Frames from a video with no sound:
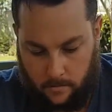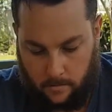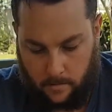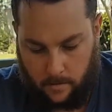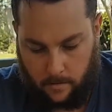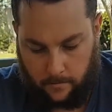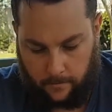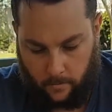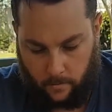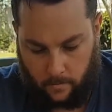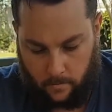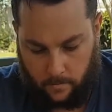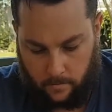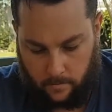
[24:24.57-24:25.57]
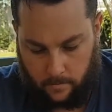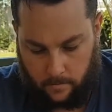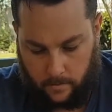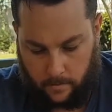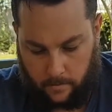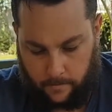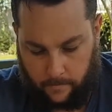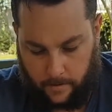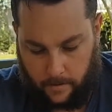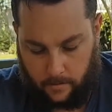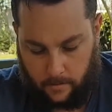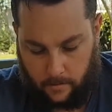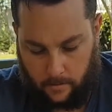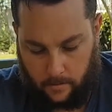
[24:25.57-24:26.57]
No, 4. No, 3.
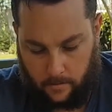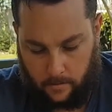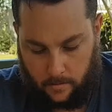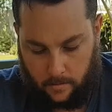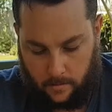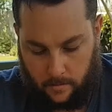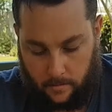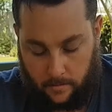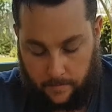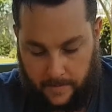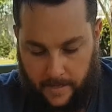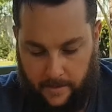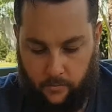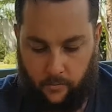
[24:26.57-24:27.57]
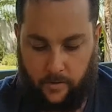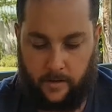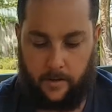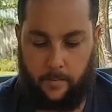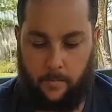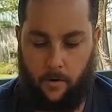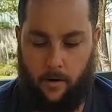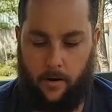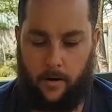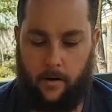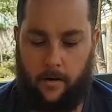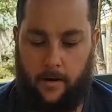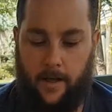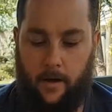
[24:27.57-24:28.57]
That's really bright. I
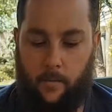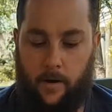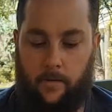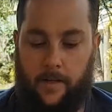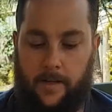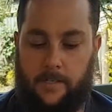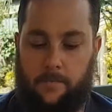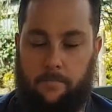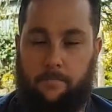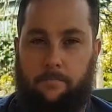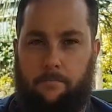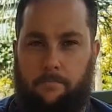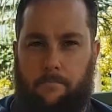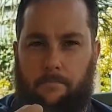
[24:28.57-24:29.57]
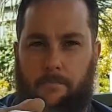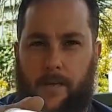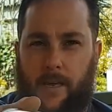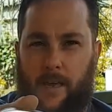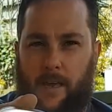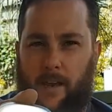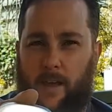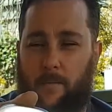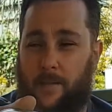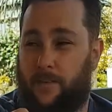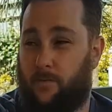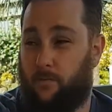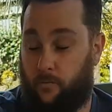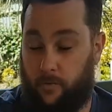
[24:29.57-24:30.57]
don't know how well that's picking it up.
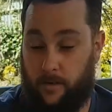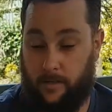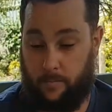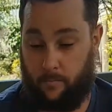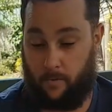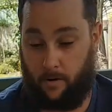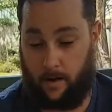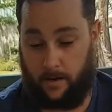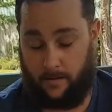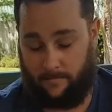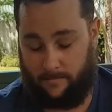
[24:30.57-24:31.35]
That's really bright.